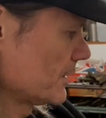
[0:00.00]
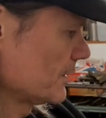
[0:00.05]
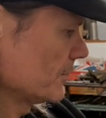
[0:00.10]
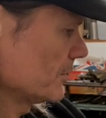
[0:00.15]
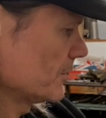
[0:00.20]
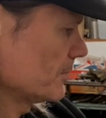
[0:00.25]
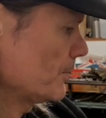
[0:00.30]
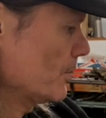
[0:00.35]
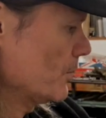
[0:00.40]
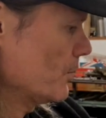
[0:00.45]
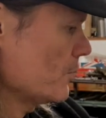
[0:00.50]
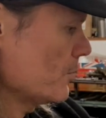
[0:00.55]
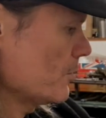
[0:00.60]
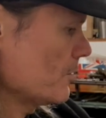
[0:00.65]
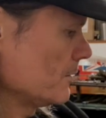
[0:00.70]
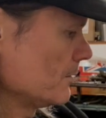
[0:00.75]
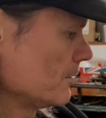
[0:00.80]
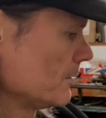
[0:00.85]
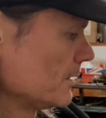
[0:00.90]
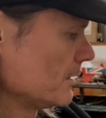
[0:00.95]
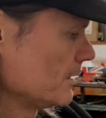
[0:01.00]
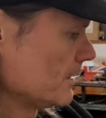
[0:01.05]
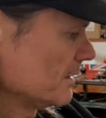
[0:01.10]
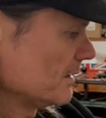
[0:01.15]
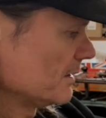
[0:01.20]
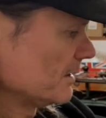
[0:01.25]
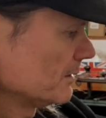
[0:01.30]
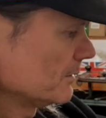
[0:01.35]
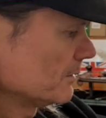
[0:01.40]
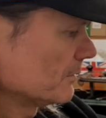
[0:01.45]
at the bore,
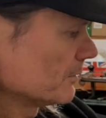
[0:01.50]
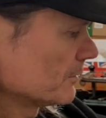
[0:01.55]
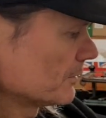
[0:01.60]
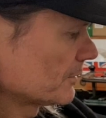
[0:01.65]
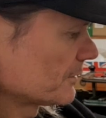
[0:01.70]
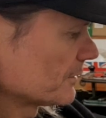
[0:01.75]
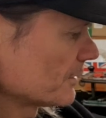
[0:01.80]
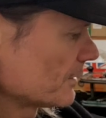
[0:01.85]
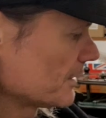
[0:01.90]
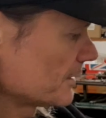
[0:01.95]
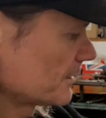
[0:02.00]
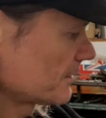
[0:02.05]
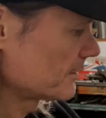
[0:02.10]
all looks nice.